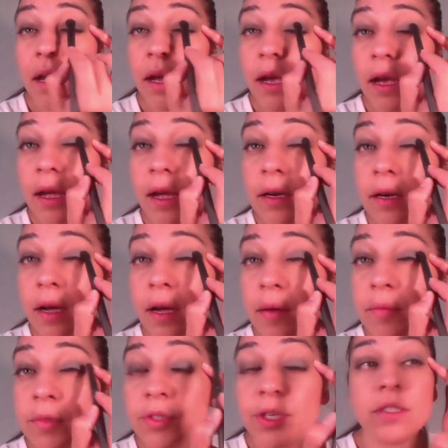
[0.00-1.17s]
And
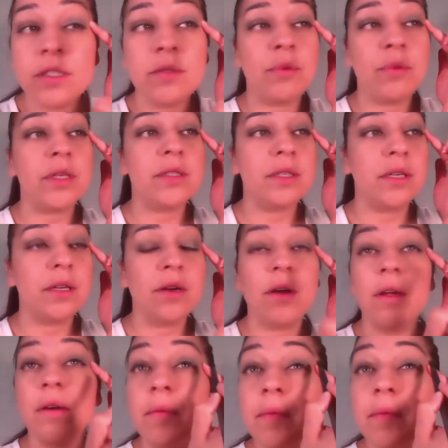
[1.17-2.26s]
I'm just pressing it on.